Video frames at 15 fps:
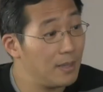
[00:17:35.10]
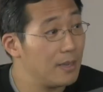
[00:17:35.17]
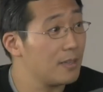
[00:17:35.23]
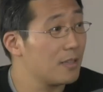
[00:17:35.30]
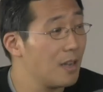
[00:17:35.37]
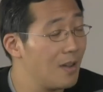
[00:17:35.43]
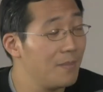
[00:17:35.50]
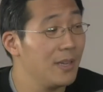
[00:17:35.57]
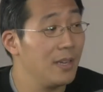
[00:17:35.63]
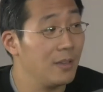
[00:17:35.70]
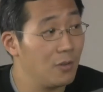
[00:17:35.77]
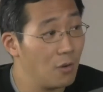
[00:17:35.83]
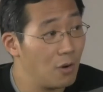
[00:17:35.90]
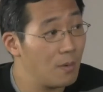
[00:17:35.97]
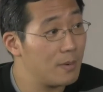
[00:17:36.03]
that has got me
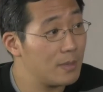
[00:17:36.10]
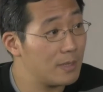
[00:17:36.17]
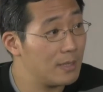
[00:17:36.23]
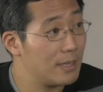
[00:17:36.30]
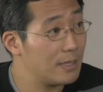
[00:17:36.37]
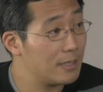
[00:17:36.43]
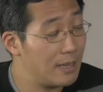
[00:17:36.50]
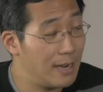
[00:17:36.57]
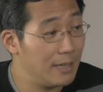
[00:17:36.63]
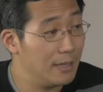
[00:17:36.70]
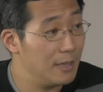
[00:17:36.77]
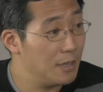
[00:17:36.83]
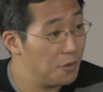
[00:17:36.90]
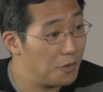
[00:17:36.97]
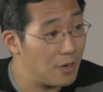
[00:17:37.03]
enormously excited
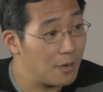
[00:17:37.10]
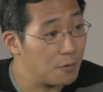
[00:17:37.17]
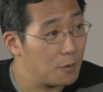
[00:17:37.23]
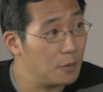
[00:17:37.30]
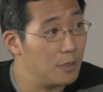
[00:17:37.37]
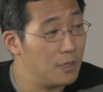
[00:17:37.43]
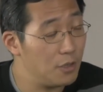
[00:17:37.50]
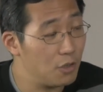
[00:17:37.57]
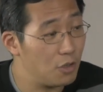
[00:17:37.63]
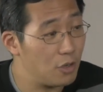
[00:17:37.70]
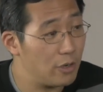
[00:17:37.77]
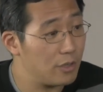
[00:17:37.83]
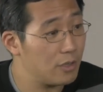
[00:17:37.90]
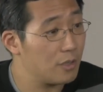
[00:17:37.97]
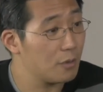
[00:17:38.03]
in general is
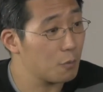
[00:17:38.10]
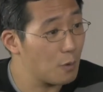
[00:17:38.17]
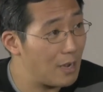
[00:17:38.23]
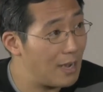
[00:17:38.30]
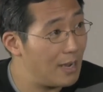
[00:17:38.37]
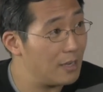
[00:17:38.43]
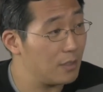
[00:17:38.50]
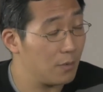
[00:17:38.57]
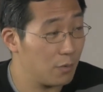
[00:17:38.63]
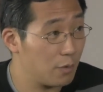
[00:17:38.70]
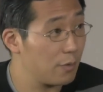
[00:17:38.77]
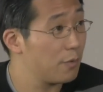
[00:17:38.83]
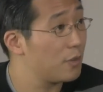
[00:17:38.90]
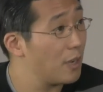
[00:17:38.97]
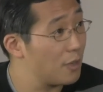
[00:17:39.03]
just the rise of
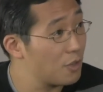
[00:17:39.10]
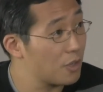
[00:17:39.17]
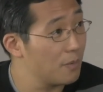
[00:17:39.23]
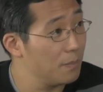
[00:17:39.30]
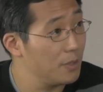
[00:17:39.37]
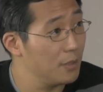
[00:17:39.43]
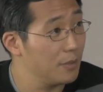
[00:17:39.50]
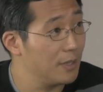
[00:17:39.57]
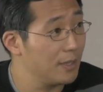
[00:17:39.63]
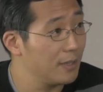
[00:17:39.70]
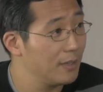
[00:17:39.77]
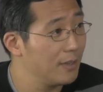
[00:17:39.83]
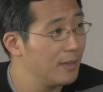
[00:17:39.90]
sort of touch computing